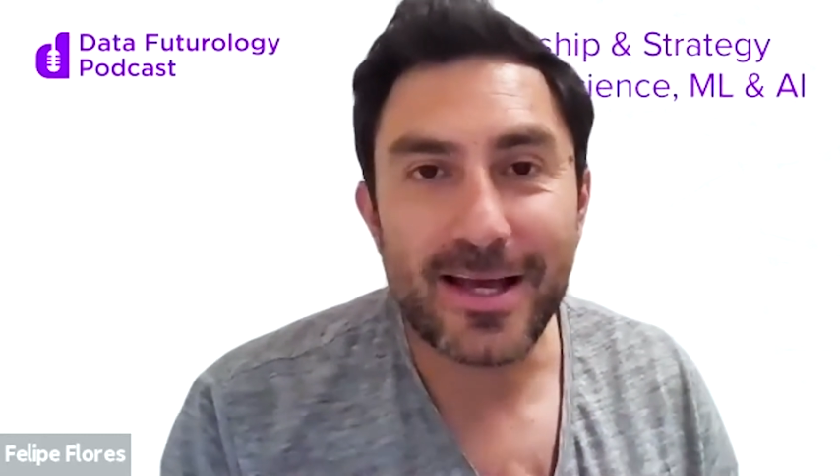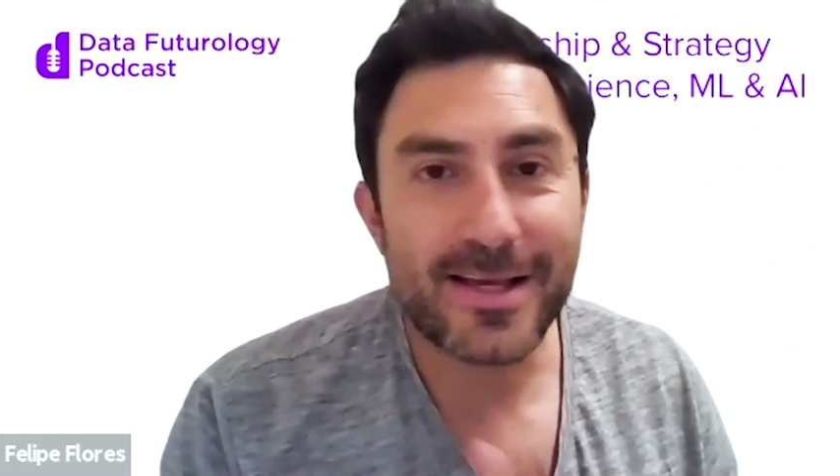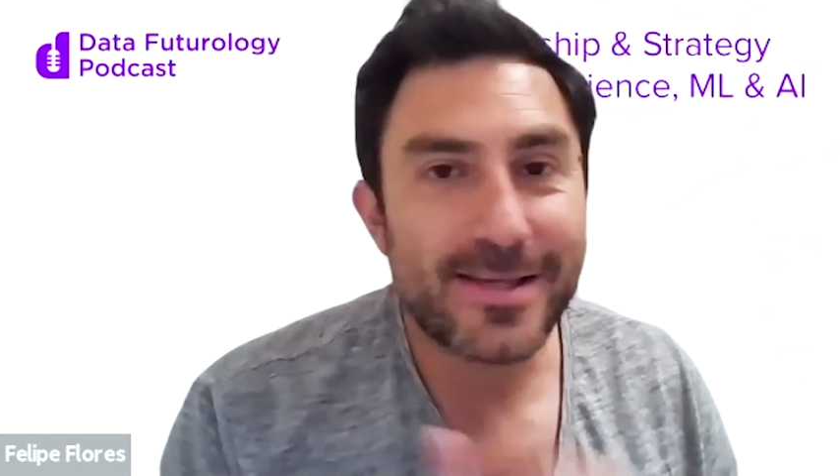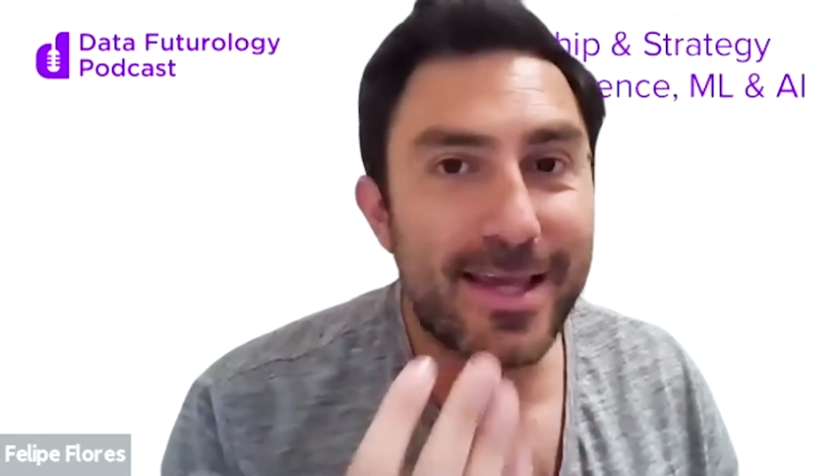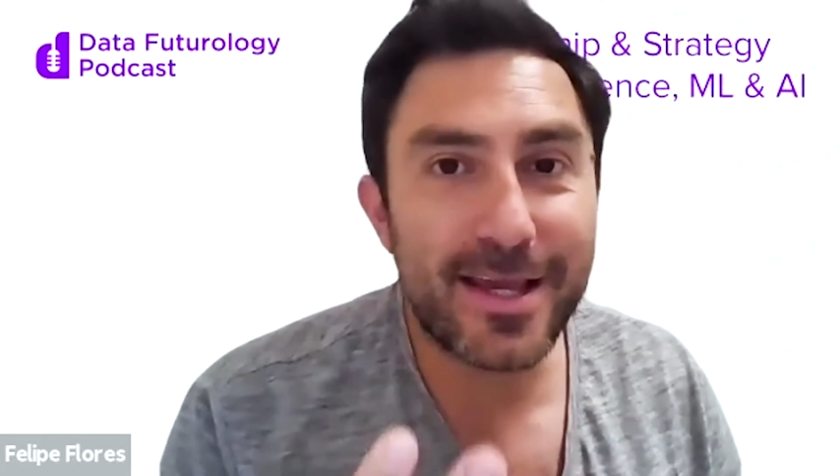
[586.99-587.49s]

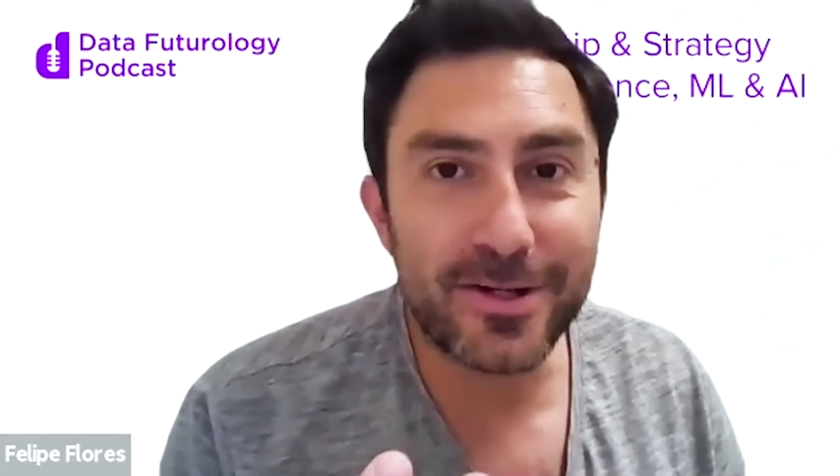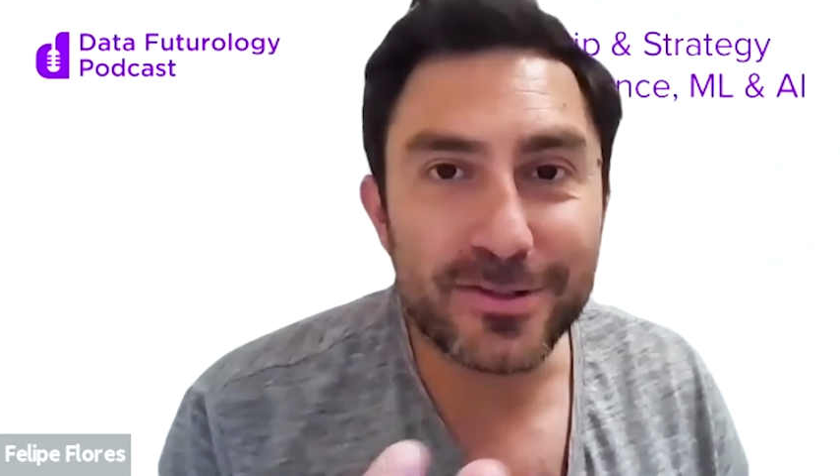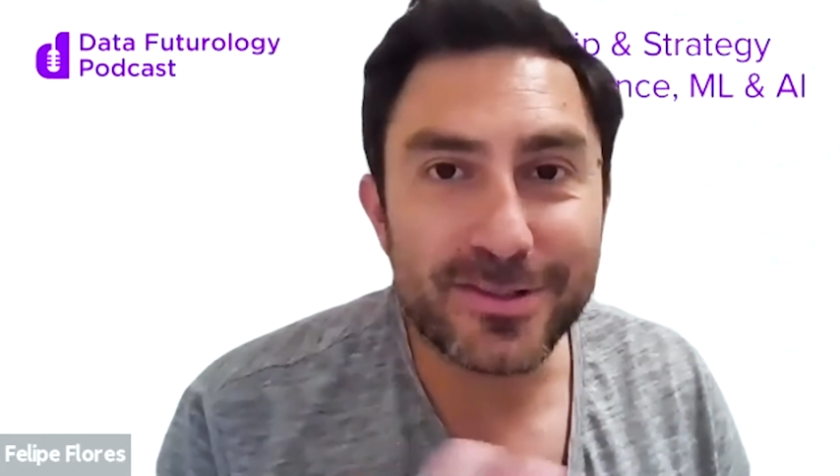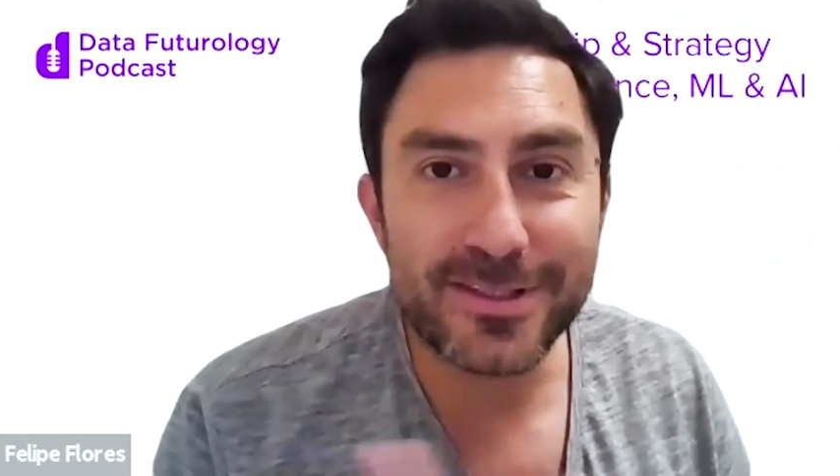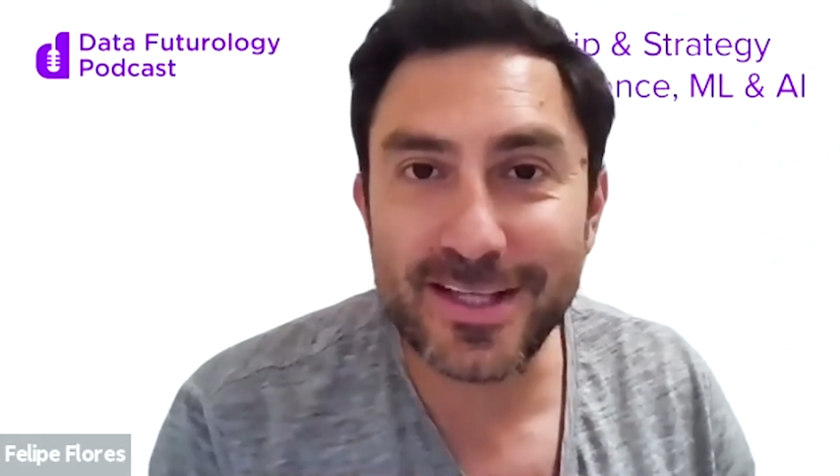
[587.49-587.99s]

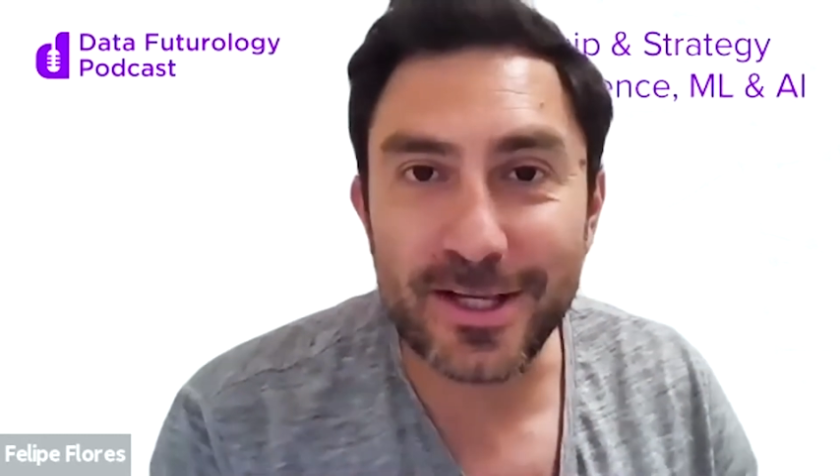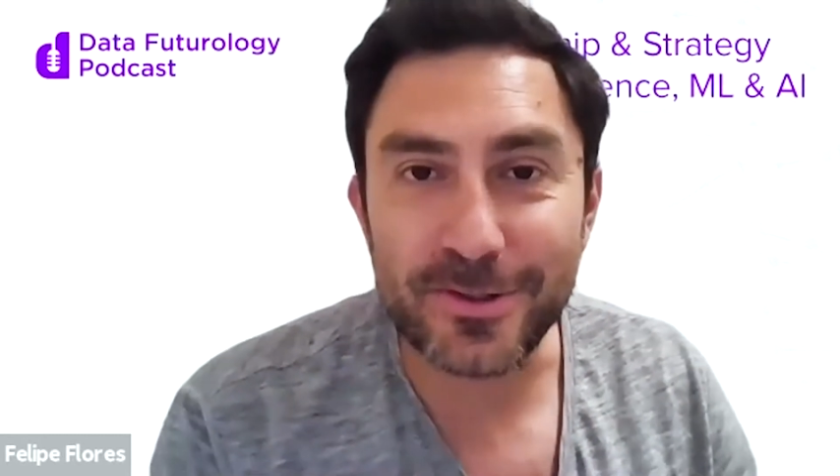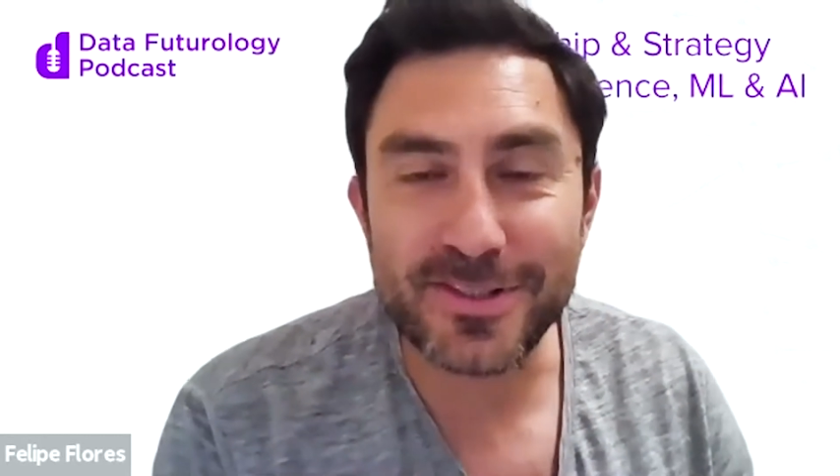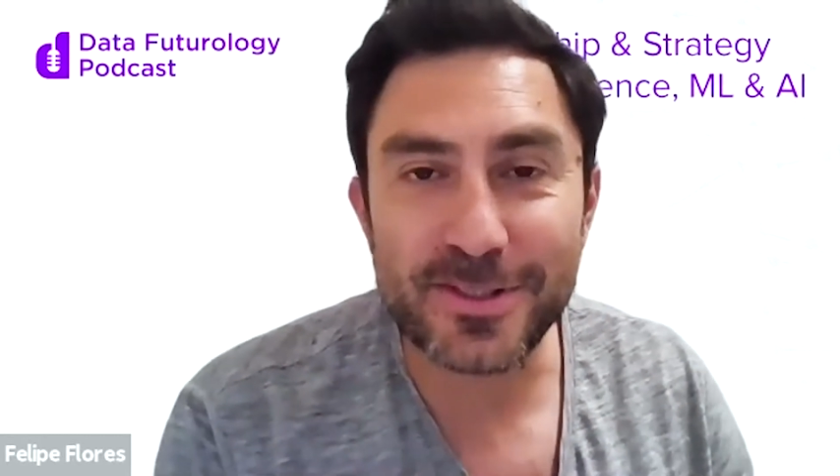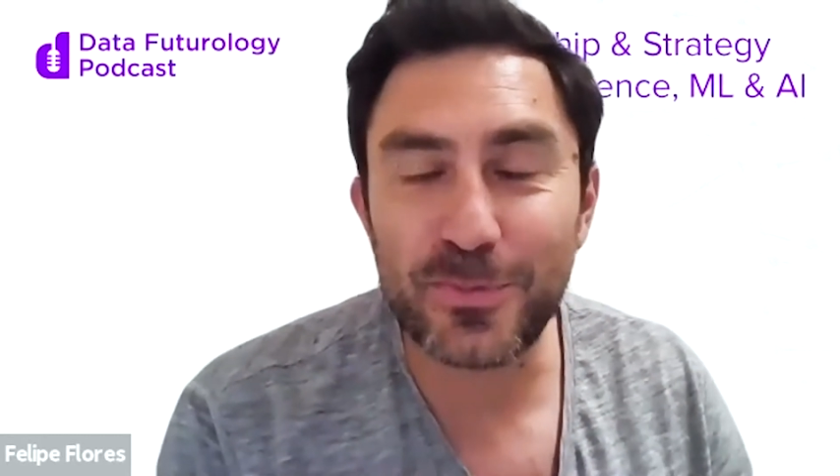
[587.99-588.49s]
sales
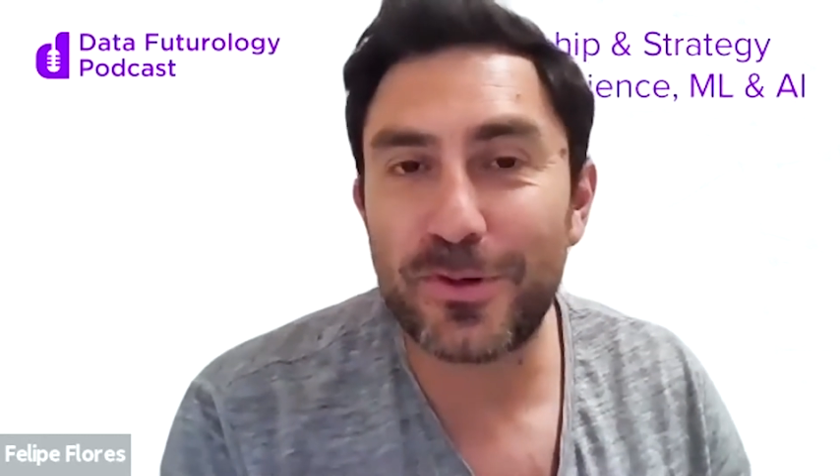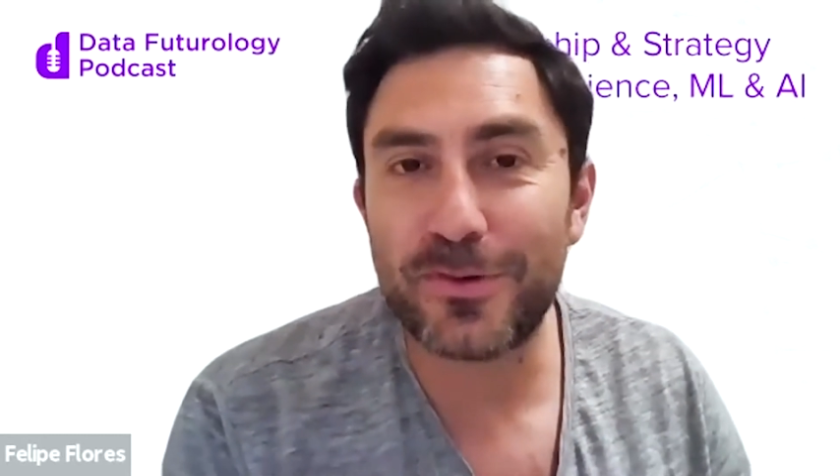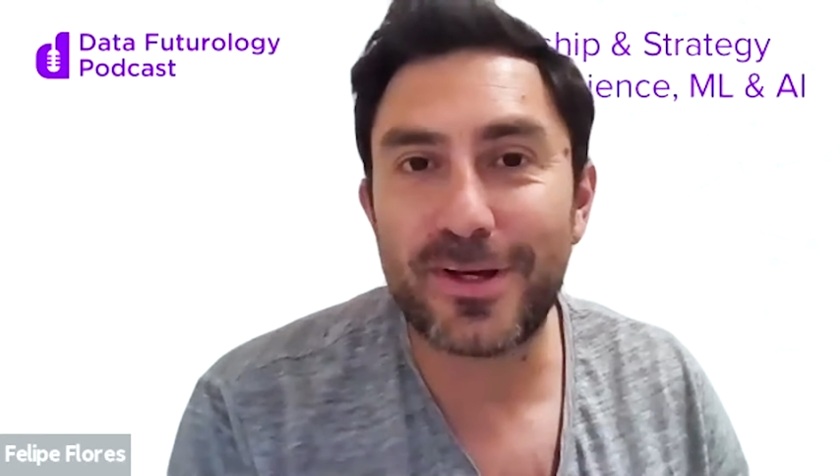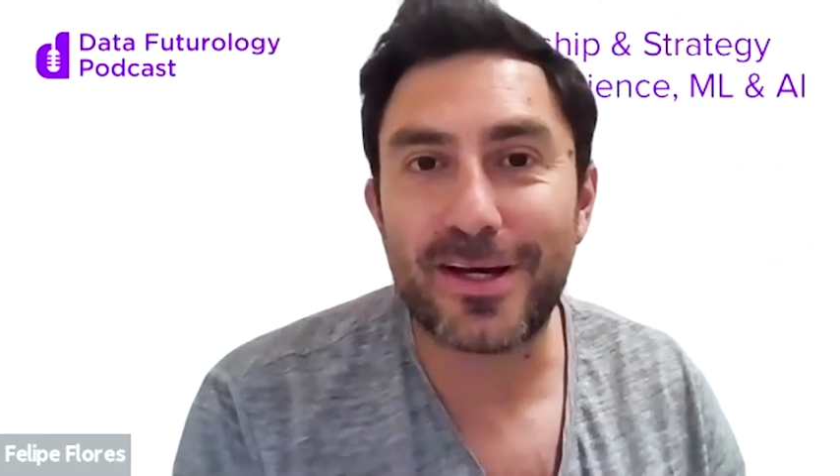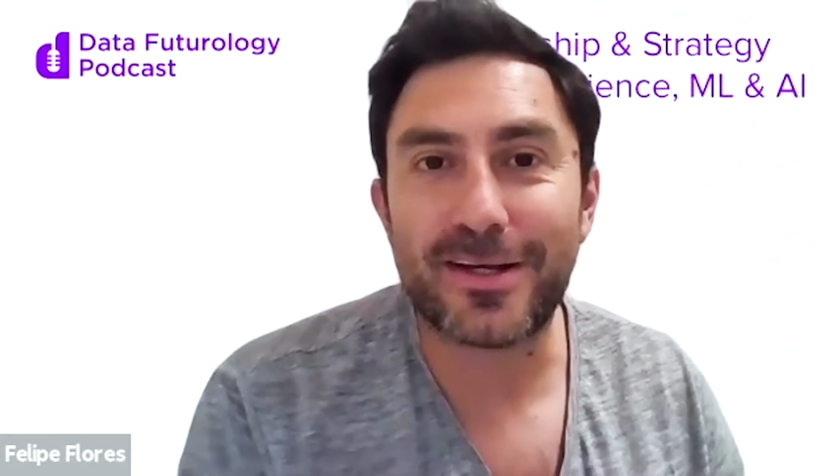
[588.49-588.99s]
skills is one of
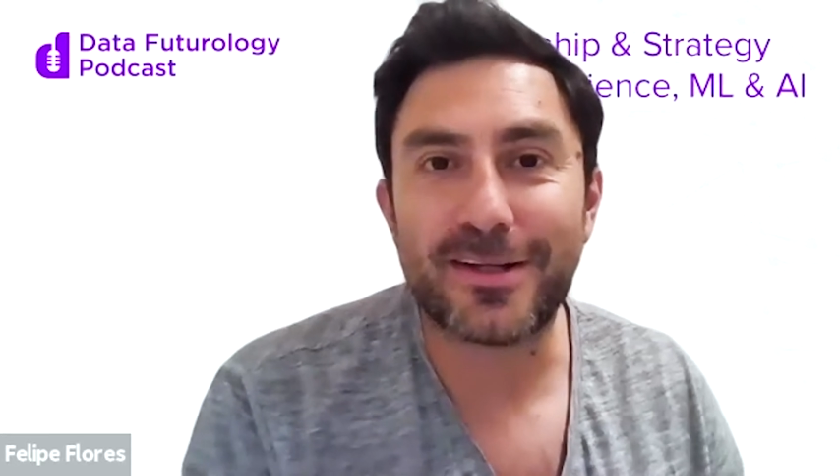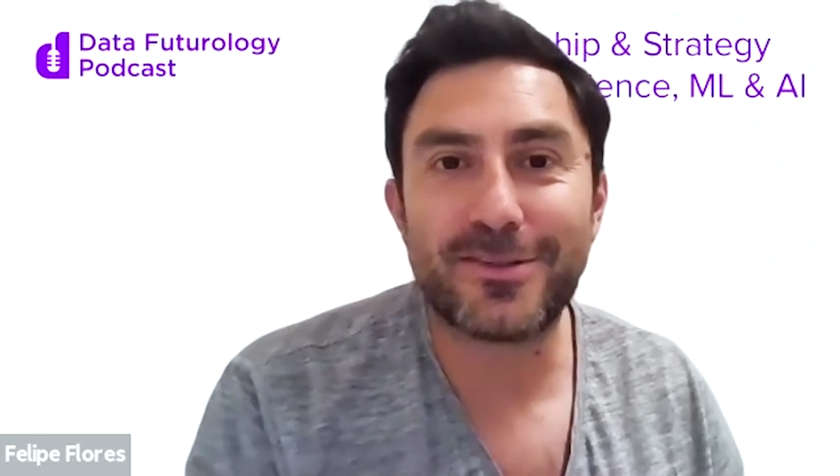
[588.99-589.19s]
the